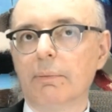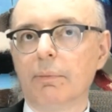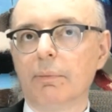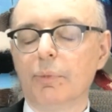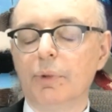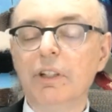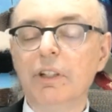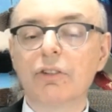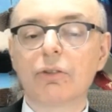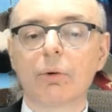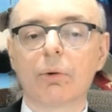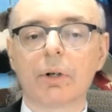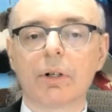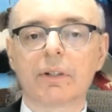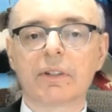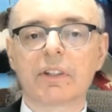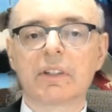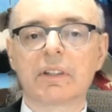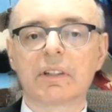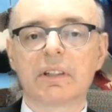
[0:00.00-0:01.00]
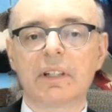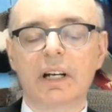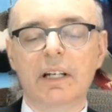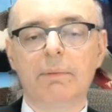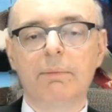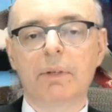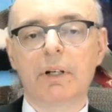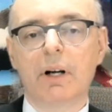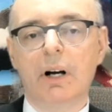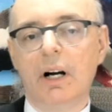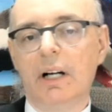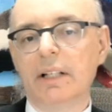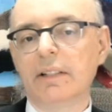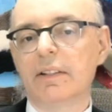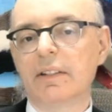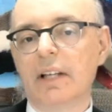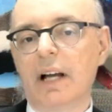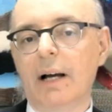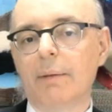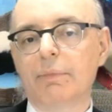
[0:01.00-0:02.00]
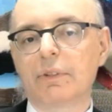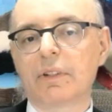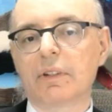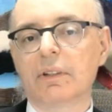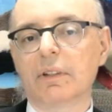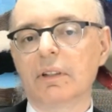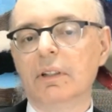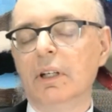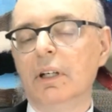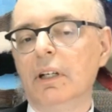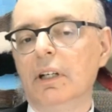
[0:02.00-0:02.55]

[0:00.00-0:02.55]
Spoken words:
resource type concepts and